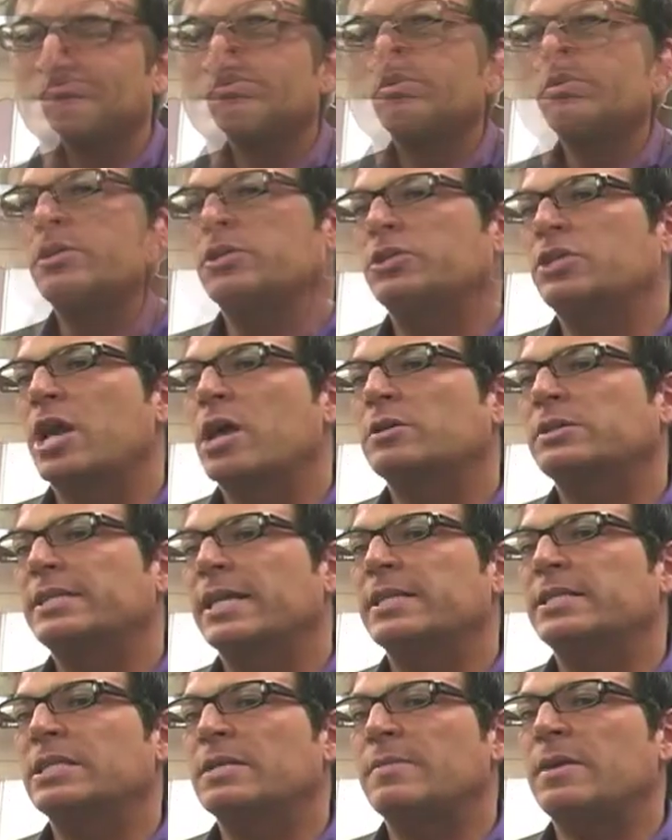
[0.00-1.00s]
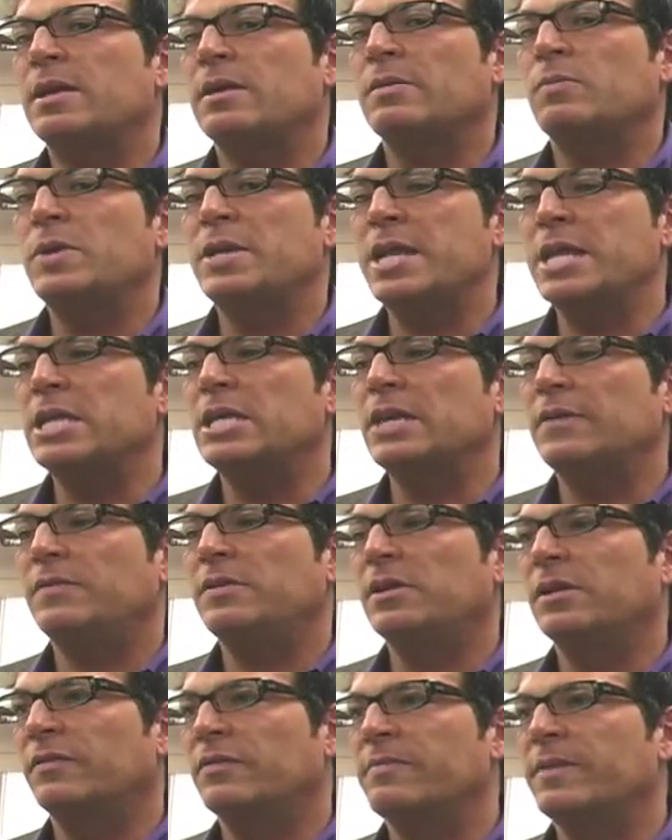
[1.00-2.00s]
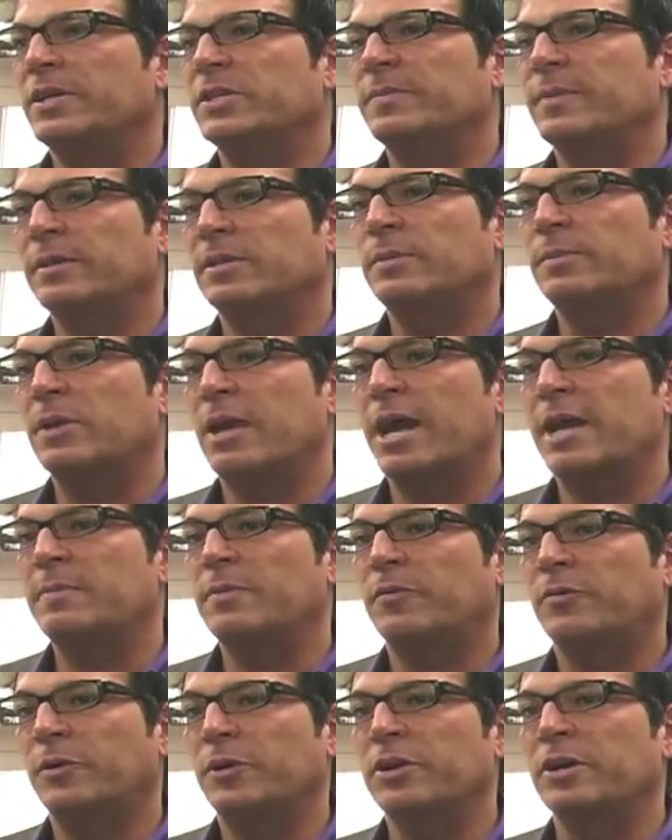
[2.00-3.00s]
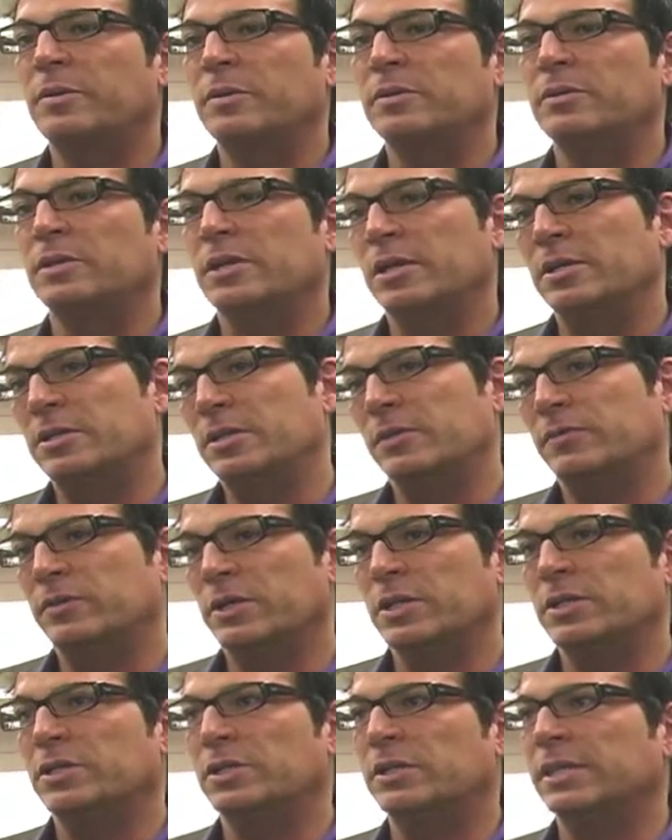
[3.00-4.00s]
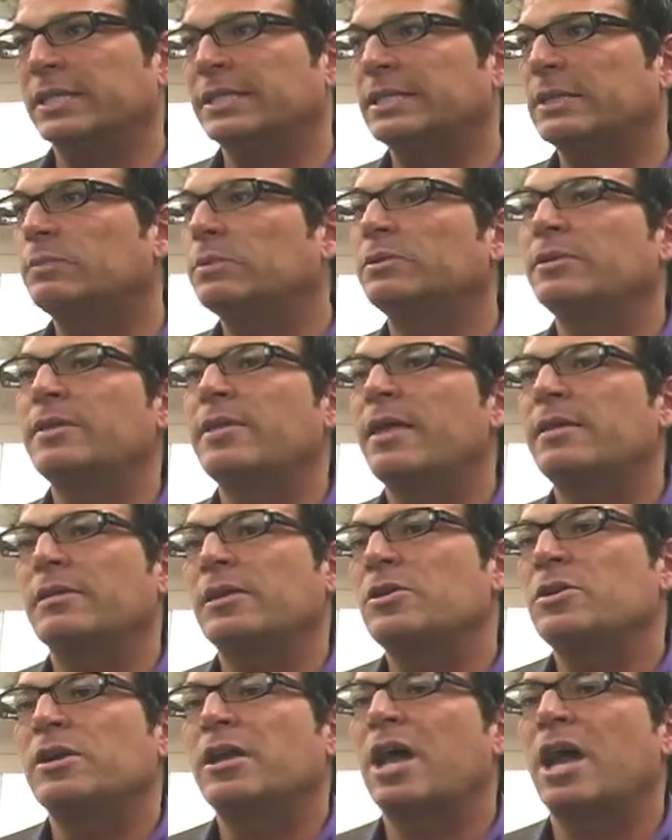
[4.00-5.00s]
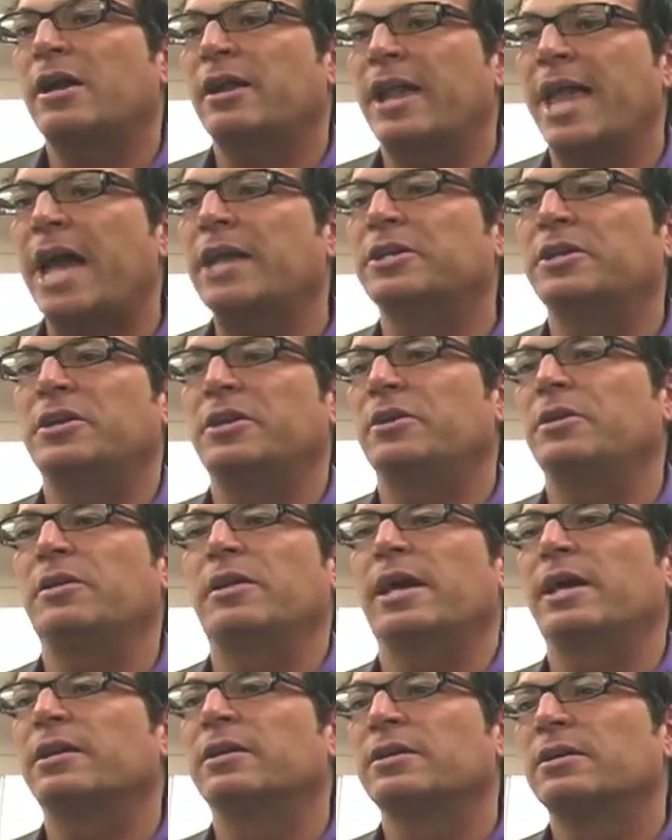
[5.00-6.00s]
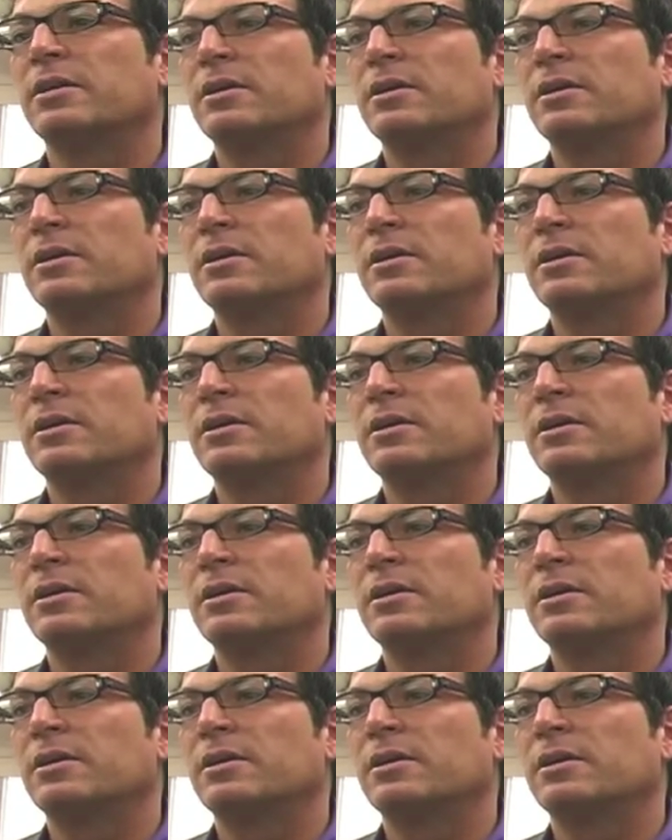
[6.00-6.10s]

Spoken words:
When the show said to me, we need to give you the information about the bride before you go into the front door, I said, well, then you can hire an actor to do that.